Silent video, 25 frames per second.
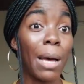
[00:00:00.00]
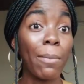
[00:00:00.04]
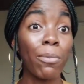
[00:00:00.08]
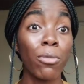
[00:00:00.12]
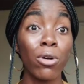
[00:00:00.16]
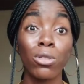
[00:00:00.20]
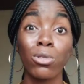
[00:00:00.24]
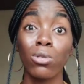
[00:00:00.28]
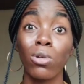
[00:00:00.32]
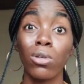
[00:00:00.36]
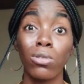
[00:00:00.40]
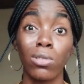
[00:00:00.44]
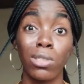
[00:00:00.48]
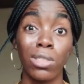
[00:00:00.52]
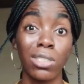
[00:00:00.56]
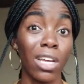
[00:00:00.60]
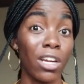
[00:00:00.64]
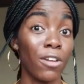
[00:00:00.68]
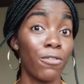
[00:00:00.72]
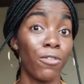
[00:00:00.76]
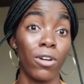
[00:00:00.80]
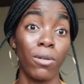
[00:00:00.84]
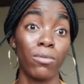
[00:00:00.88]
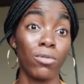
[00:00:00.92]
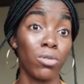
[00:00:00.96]
I'm going to go to the
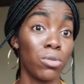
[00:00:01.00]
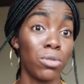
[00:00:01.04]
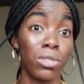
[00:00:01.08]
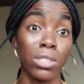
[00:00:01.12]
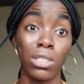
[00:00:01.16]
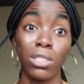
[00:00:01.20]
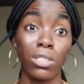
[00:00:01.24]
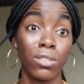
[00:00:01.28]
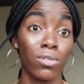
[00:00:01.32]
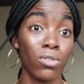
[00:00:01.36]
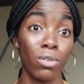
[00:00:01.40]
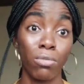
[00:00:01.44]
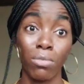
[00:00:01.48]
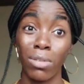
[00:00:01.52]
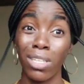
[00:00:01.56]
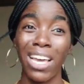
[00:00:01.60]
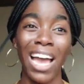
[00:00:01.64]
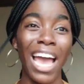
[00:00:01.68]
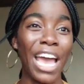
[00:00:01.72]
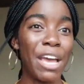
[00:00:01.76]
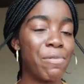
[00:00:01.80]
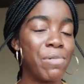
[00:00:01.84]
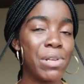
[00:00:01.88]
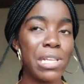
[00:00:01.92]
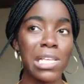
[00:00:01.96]
salon for them to loosen this for me.
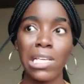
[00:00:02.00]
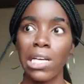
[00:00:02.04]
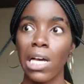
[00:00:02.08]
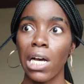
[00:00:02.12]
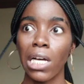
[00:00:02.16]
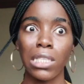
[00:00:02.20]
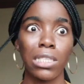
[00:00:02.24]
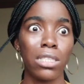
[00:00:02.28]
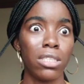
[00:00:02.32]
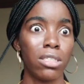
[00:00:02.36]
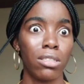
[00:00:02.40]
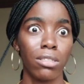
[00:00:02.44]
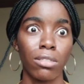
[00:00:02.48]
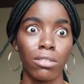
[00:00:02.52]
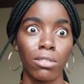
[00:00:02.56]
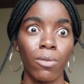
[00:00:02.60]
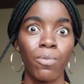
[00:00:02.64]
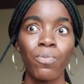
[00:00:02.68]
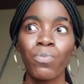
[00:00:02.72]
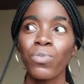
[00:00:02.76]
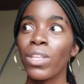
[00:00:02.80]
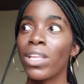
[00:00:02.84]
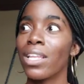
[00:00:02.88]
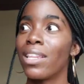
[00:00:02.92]
I really can't deal.